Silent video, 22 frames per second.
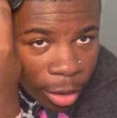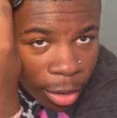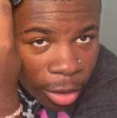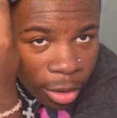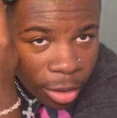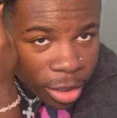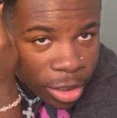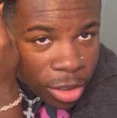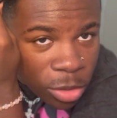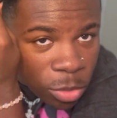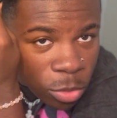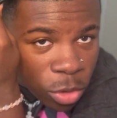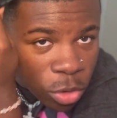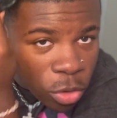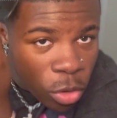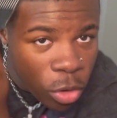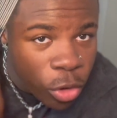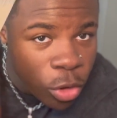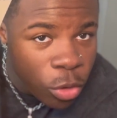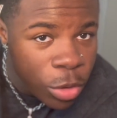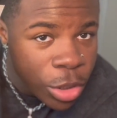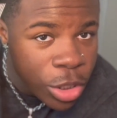This is what you're
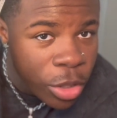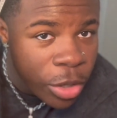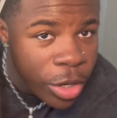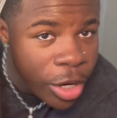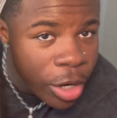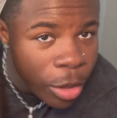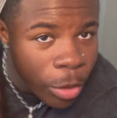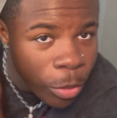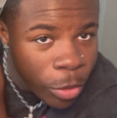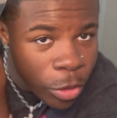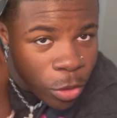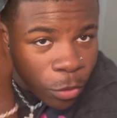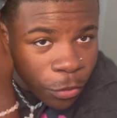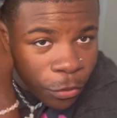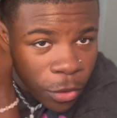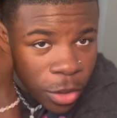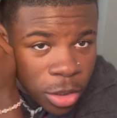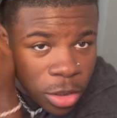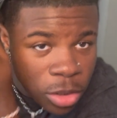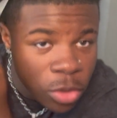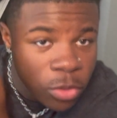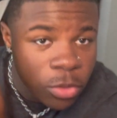gonna do with your hair. When you
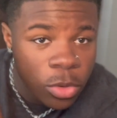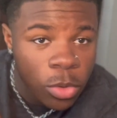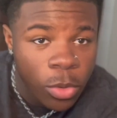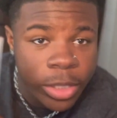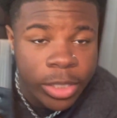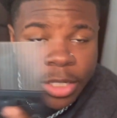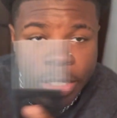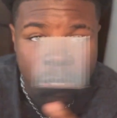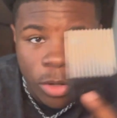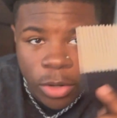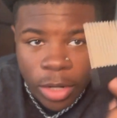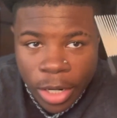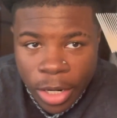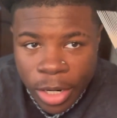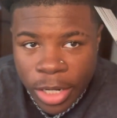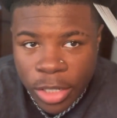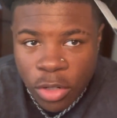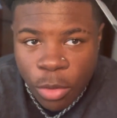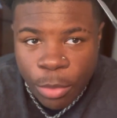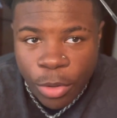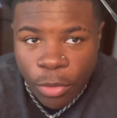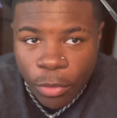first twisting your hair,
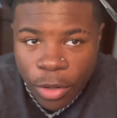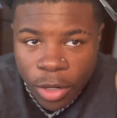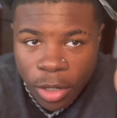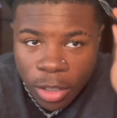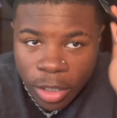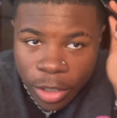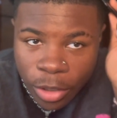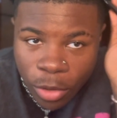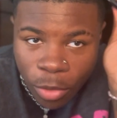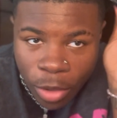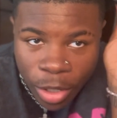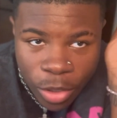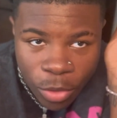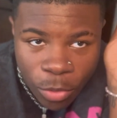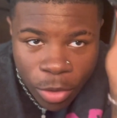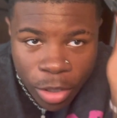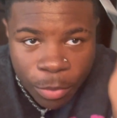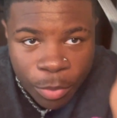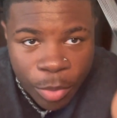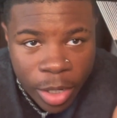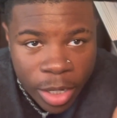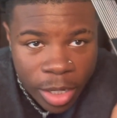it's gonna be real little, and you
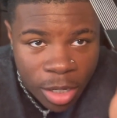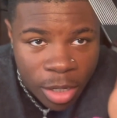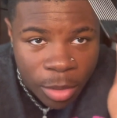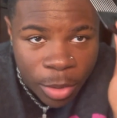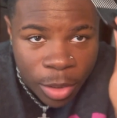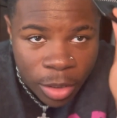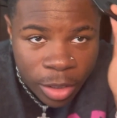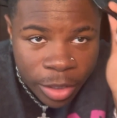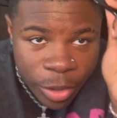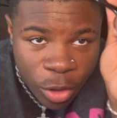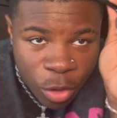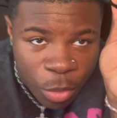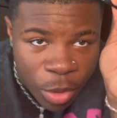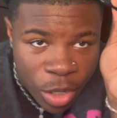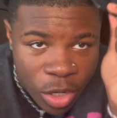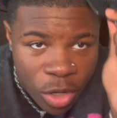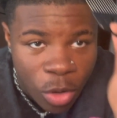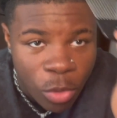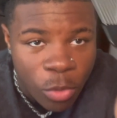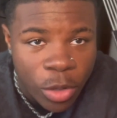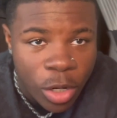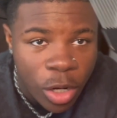wanna pick it up a little bit.
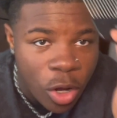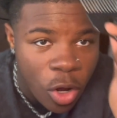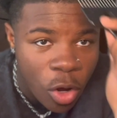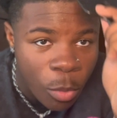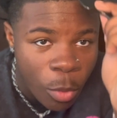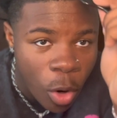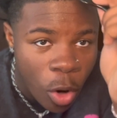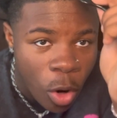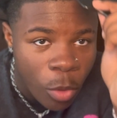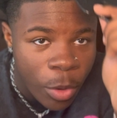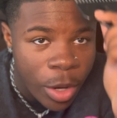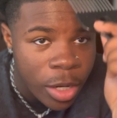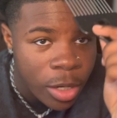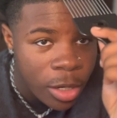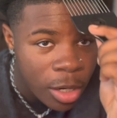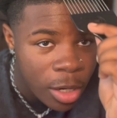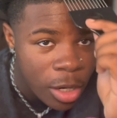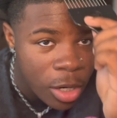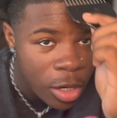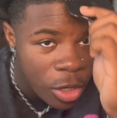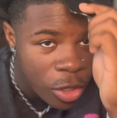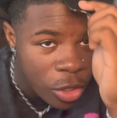You don't wanna comb all the way,
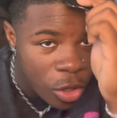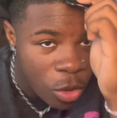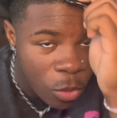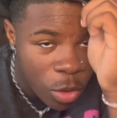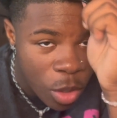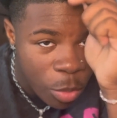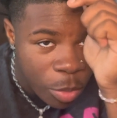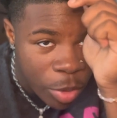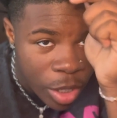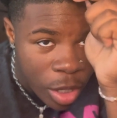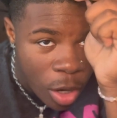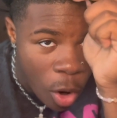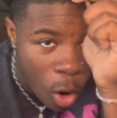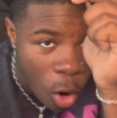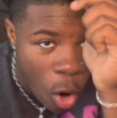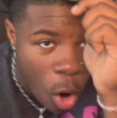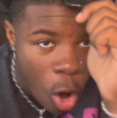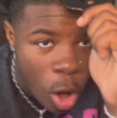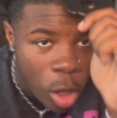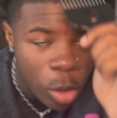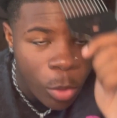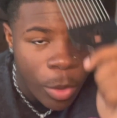you don't wanna pick
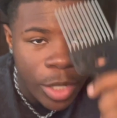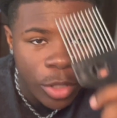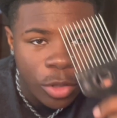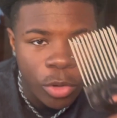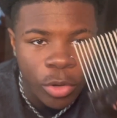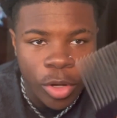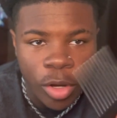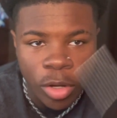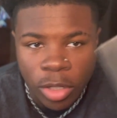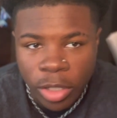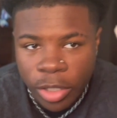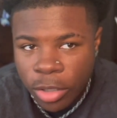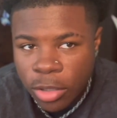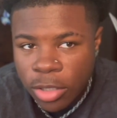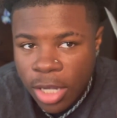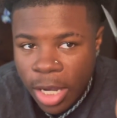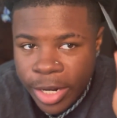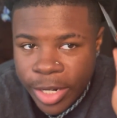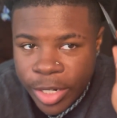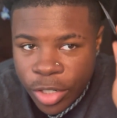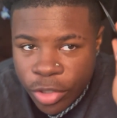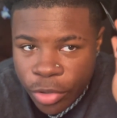all the way through your little
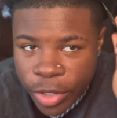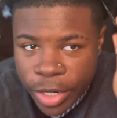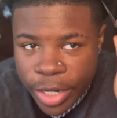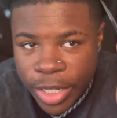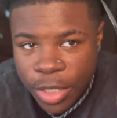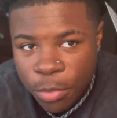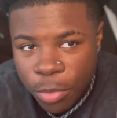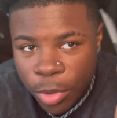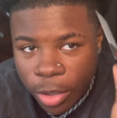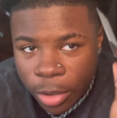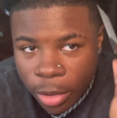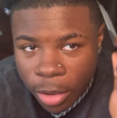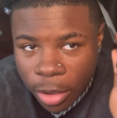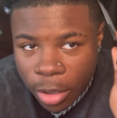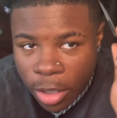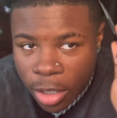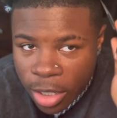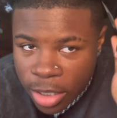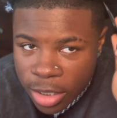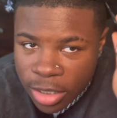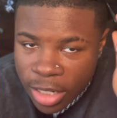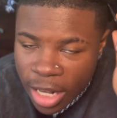tiny dreads, bro.
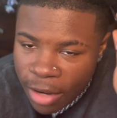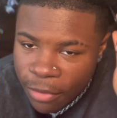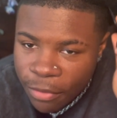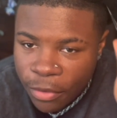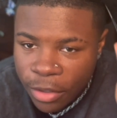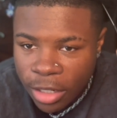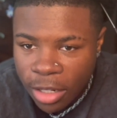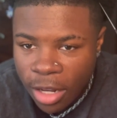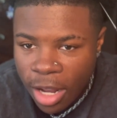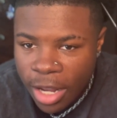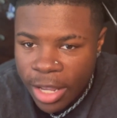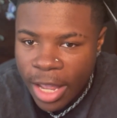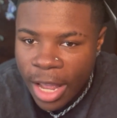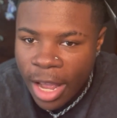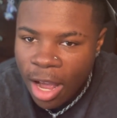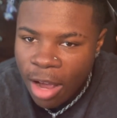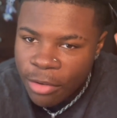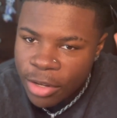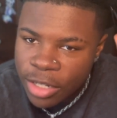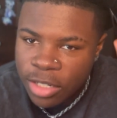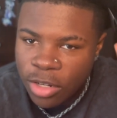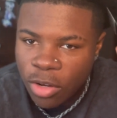Cause it's not fully locked. Yeah,
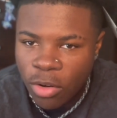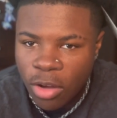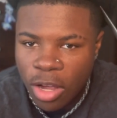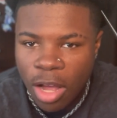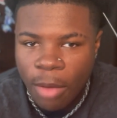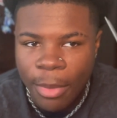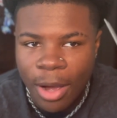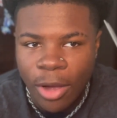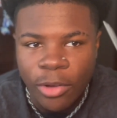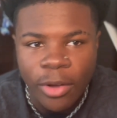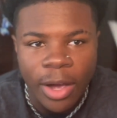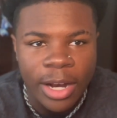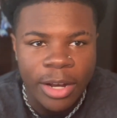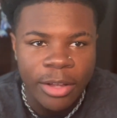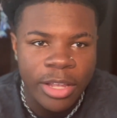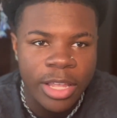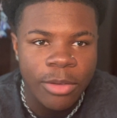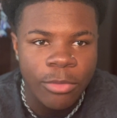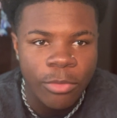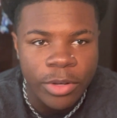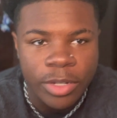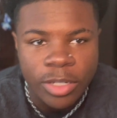obviously it's gonna come out, you gotta
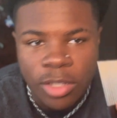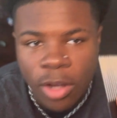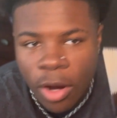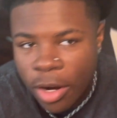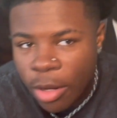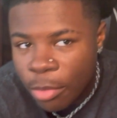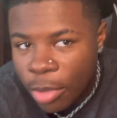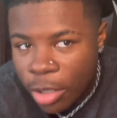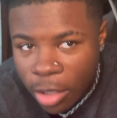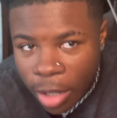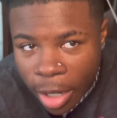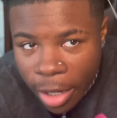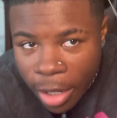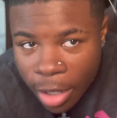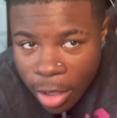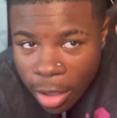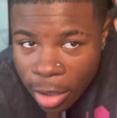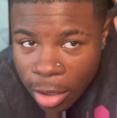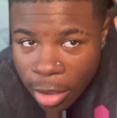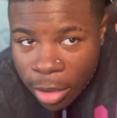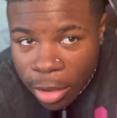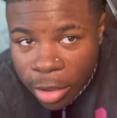keep restarting. But
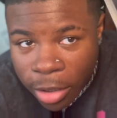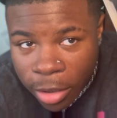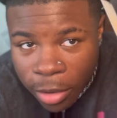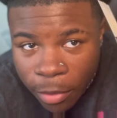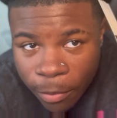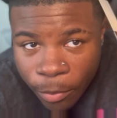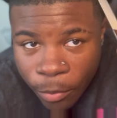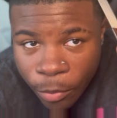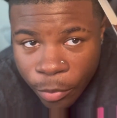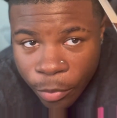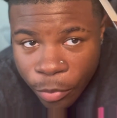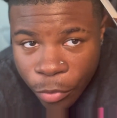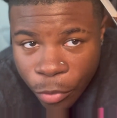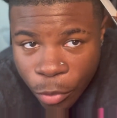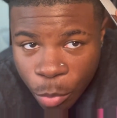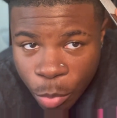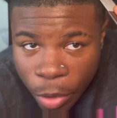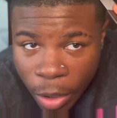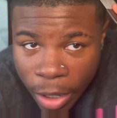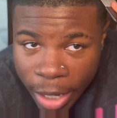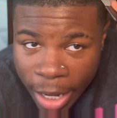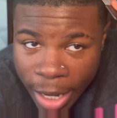look,
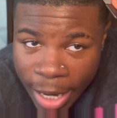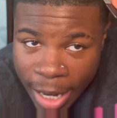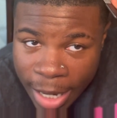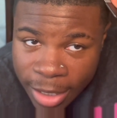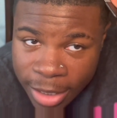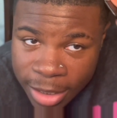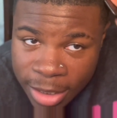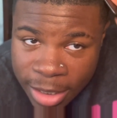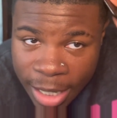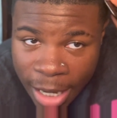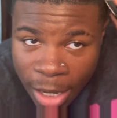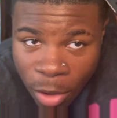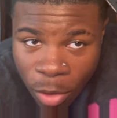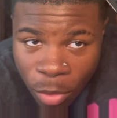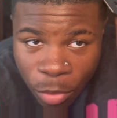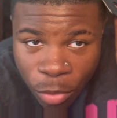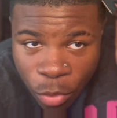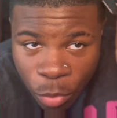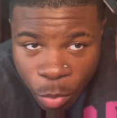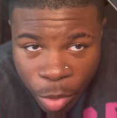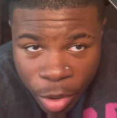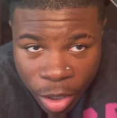put it in at the scalp,
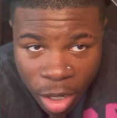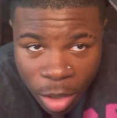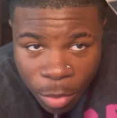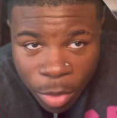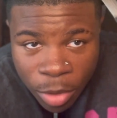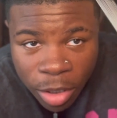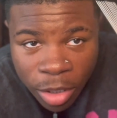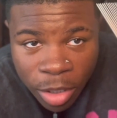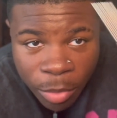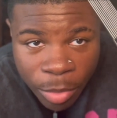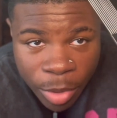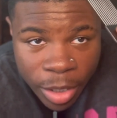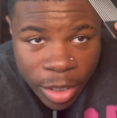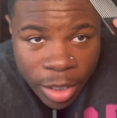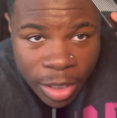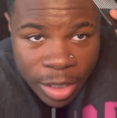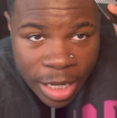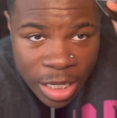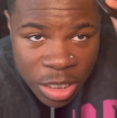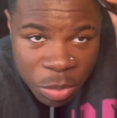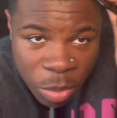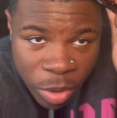pick up a little
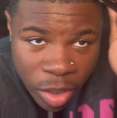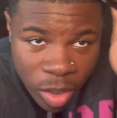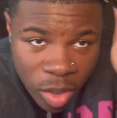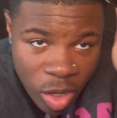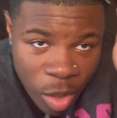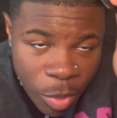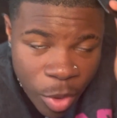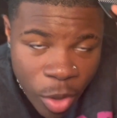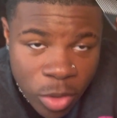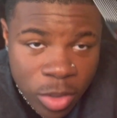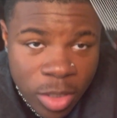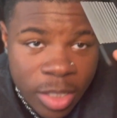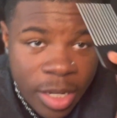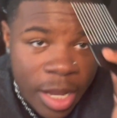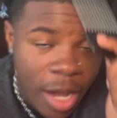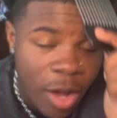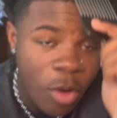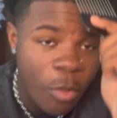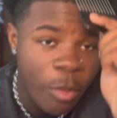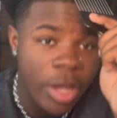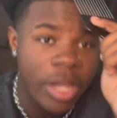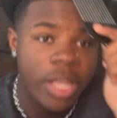bit. That's picking up your
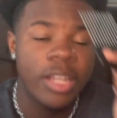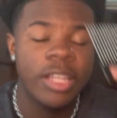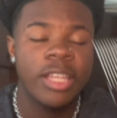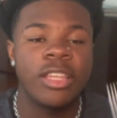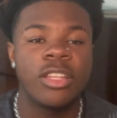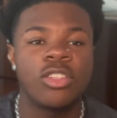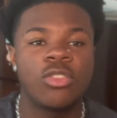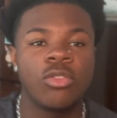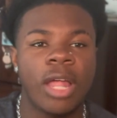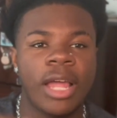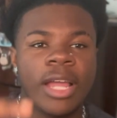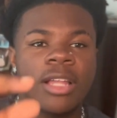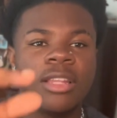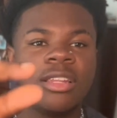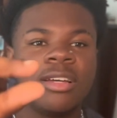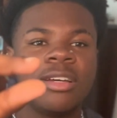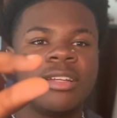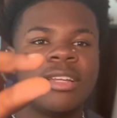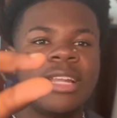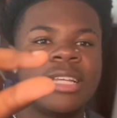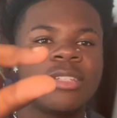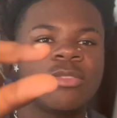scalp, making it get you like a
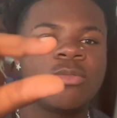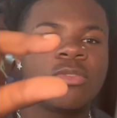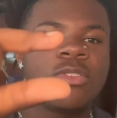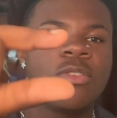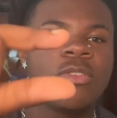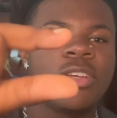little, that's what's gonna